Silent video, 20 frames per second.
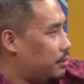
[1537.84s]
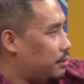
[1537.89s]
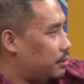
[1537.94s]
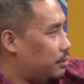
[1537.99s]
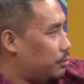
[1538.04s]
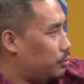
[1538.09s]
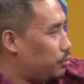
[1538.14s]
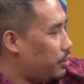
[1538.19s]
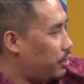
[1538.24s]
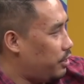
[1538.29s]

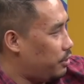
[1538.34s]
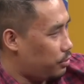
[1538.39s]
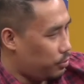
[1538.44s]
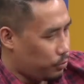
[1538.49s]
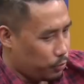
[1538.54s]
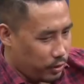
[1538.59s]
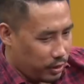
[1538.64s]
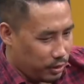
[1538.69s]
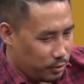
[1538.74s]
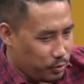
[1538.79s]

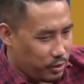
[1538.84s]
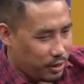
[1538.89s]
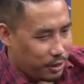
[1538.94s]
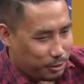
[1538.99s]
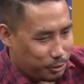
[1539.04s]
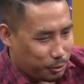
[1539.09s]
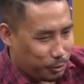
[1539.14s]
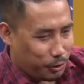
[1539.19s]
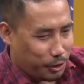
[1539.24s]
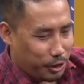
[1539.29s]
we are
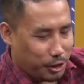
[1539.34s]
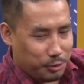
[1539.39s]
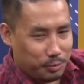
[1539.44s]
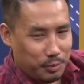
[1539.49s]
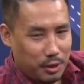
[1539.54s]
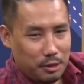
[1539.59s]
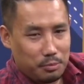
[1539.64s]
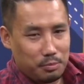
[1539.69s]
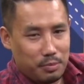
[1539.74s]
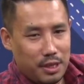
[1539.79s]
talking
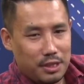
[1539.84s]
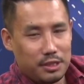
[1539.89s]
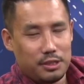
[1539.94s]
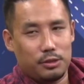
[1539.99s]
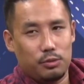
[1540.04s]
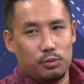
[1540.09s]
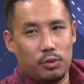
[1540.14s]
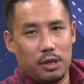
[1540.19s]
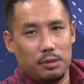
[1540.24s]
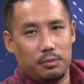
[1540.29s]
about
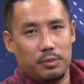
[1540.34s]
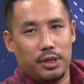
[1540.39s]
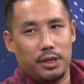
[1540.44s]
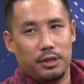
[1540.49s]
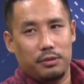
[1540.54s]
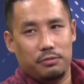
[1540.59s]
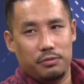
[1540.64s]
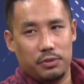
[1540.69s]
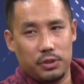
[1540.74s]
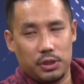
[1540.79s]
mental well-being
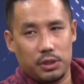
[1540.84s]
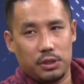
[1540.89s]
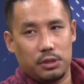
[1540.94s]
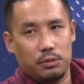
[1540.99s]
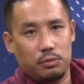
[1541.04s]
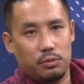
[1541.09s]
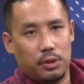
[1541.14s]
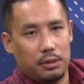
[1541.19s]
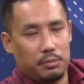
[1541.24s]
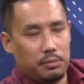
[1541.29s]
and physical
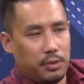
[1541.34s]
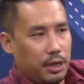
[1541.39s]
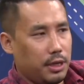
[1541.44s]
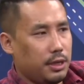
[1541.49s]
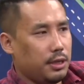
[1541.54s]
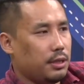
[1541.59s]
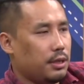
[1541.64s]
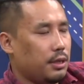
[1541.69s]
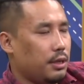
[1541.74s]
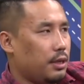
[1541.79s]
well-being.